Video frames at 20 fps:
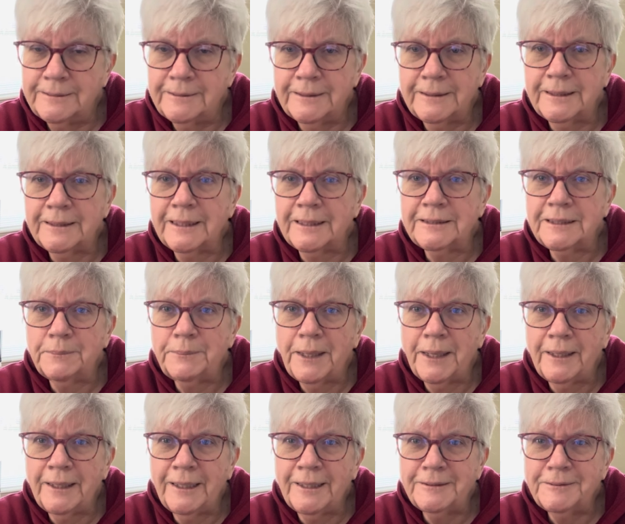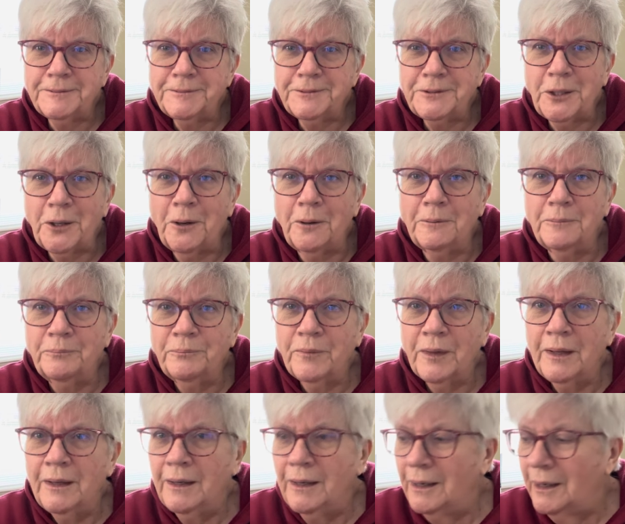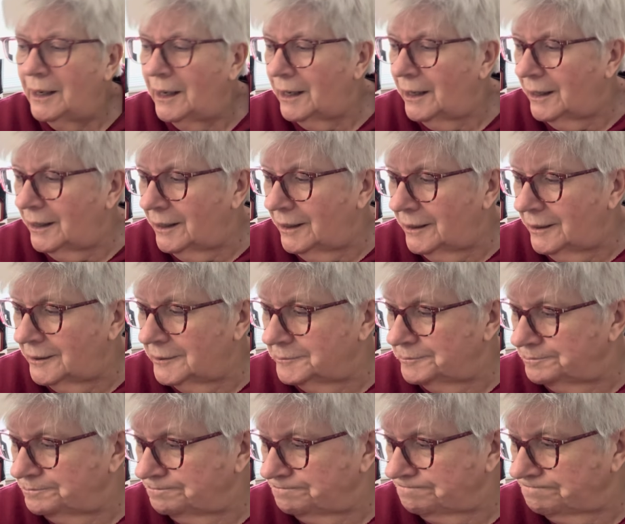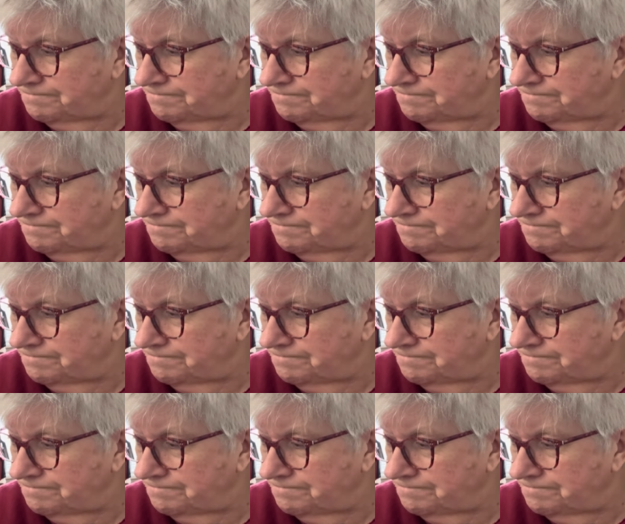I think that's about it. So, um,